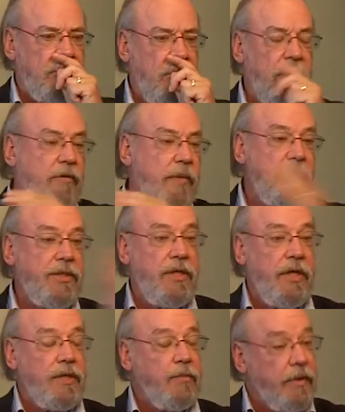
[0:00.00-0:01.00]
So everybody
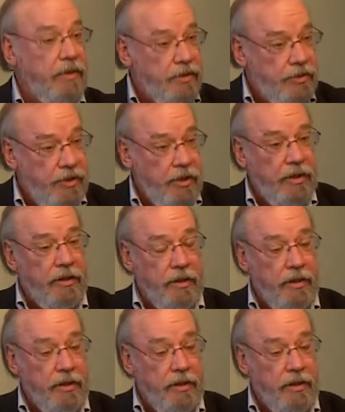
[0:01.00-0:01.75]
sins, but the sin